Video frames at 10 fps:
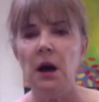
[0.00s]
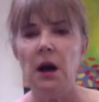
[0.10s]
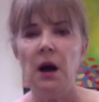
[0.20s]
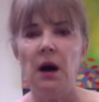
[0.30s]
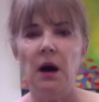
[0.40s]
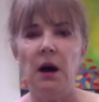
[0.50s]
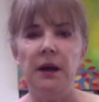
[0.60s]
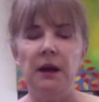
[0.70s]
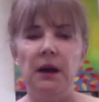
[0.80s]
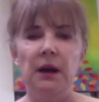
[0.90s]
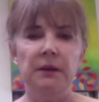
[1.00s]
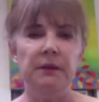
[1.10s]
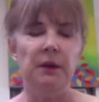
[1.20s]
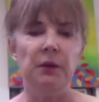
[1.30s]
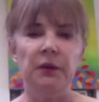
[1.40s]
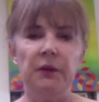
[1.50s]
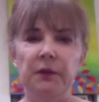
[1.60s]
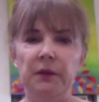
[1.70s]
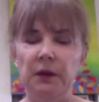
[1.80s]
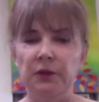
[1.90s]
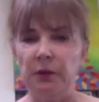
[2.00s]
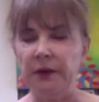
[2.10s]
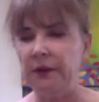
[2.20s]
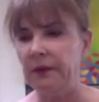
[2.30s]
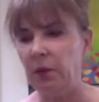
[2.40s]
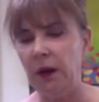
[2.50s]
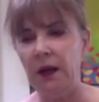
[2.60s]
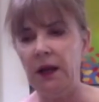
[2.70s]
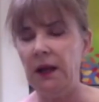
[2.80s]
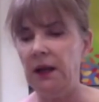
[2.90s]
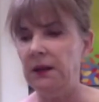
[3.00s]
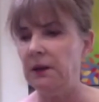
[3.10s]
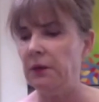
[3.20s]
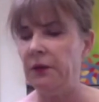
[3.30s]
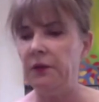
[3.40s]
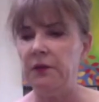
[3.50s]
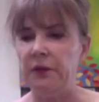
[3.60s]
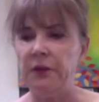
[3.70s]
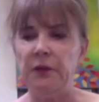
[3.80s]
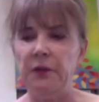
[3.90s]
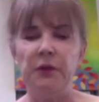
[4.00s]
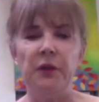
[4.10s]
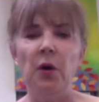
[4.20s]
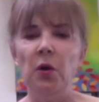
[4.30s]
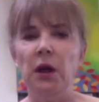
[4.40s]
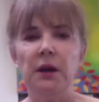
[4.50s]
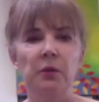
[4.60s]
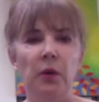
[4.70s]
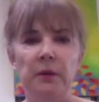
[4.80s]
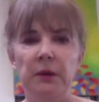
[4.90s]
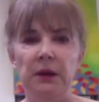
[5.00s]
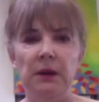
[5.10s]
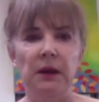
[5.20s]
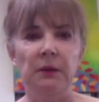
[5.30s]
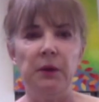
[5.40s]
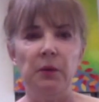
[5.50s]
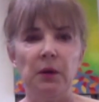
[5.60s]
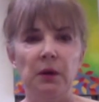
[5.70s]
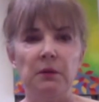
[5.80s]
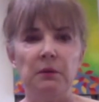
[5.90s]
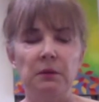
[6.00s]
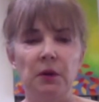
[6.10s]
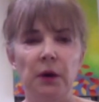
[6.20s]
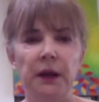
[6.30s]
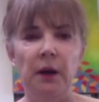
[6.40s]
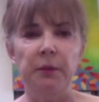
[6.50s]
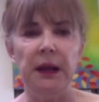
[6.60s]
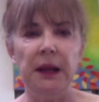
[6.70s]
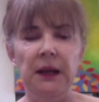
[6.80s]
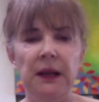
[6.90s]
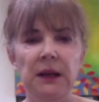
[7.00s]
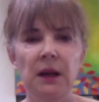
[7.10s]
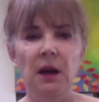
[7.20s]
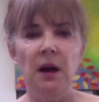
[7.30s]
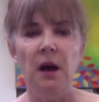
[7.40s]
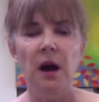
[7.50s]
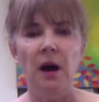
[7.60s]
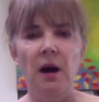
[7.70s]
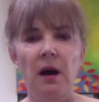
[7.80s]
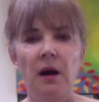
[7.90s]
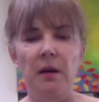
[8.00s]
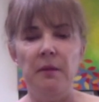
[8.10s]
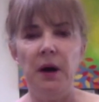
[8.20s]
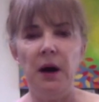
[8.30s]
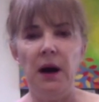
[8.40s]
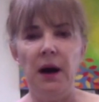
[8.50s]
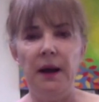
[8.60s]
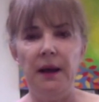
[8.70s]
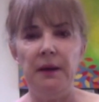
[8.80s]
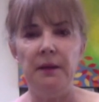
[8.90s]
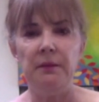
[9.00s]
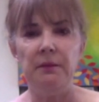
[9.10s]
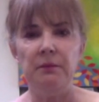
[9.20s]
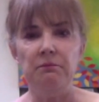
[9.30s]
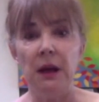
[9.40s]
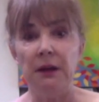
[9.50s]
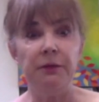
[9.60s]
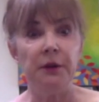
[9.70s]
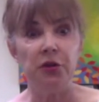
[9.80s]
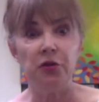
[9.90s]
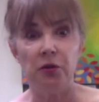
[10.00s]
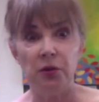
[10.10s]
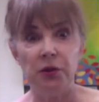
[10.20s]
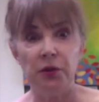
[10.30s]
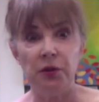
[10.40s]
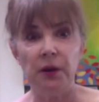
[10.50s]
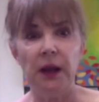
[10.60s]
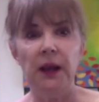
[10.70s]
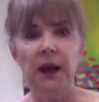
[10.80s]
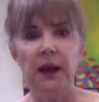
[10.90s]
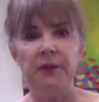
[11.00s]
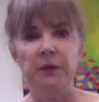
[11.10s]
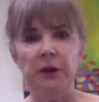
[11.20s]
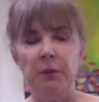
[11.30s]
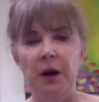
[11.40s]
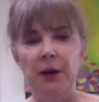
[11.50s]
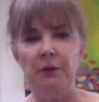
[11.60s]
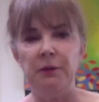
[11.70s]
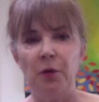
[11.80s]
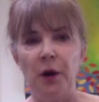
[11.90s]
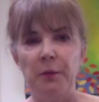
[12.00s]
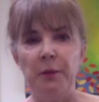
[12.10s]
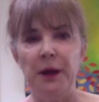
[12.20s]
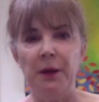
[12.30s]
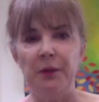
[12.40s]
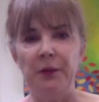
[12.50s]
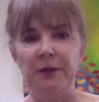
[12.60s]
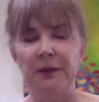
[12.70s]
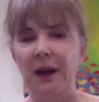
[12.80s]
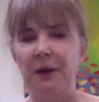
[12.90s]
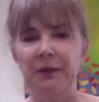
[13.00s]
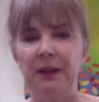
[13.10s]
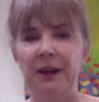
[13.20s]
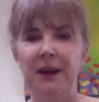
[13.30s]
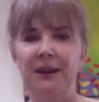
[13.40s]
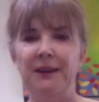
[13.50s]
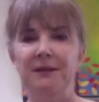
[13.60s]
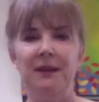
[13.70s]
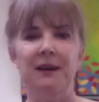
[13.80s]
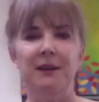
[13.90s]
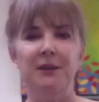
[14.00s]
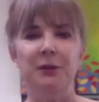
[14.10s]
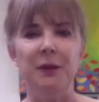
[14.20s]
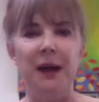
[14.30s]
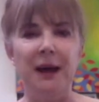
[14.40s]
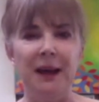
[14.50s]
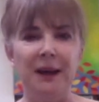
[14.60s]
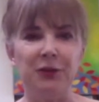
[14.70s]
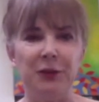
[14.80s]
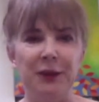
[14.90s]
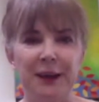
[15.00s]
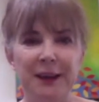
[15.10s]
And there was Teresa Swain. There was a whole lot of women, and we were going out painting. I met Fritz Scholder. He asked me to model for him, but I was like, I didn't do that actually.